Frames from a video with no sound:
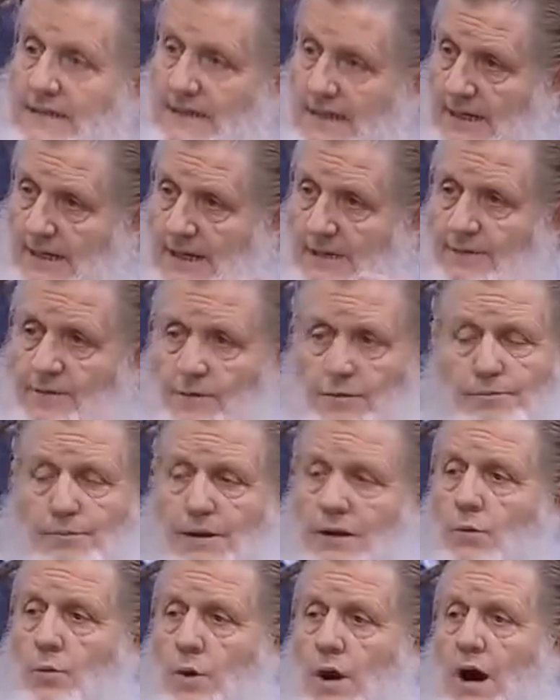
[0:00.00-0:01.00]
could leave you
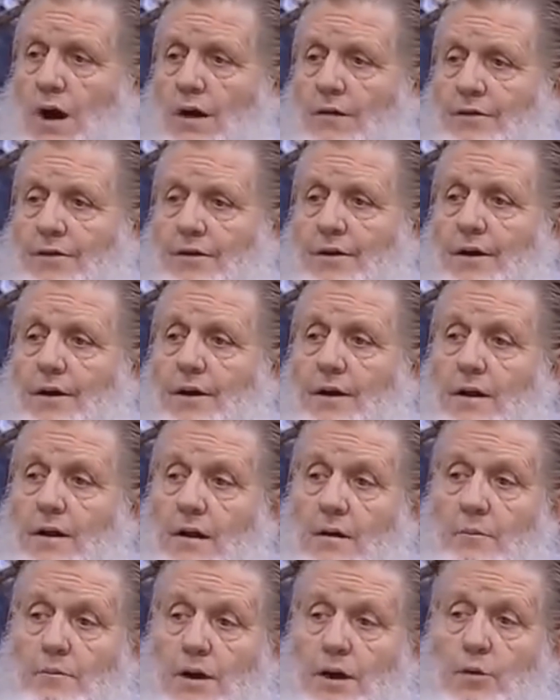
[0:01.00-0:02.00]
big wealth,
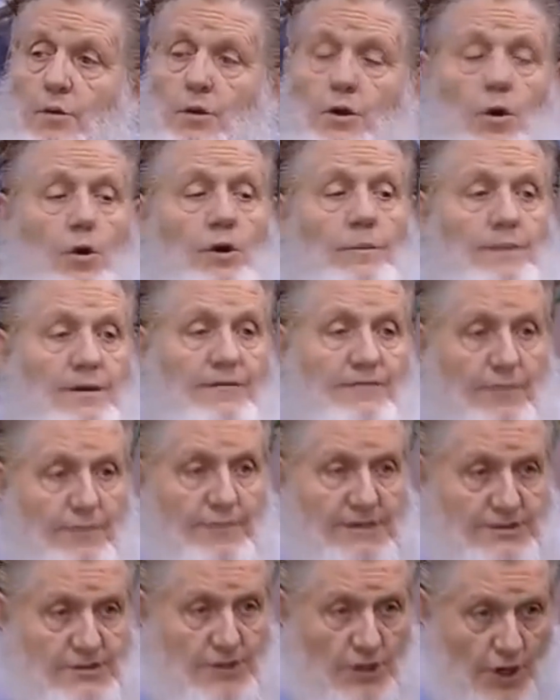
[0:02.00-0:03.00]
but it would only be from
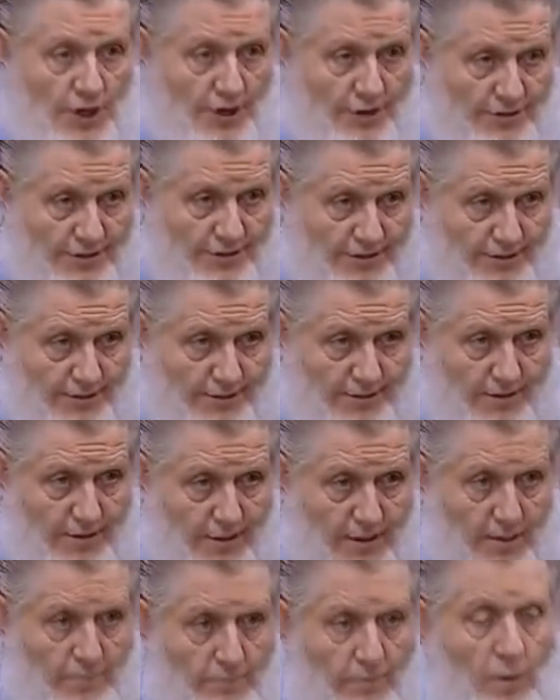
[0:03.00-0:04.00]
this earth.
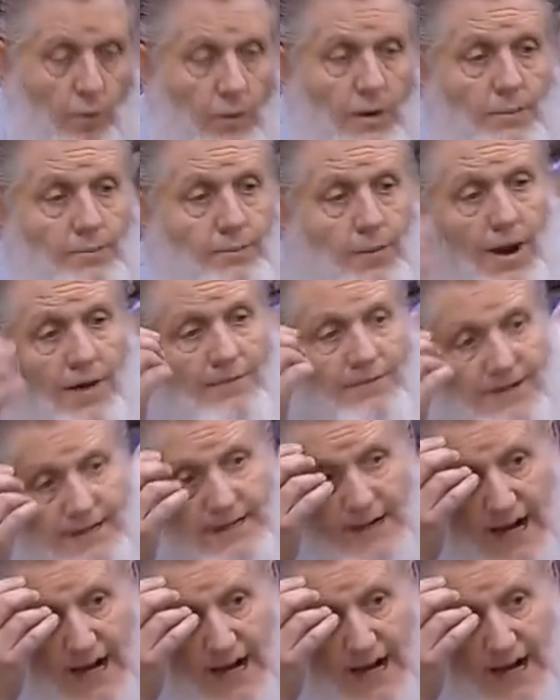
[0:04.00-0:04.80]
But when a prophet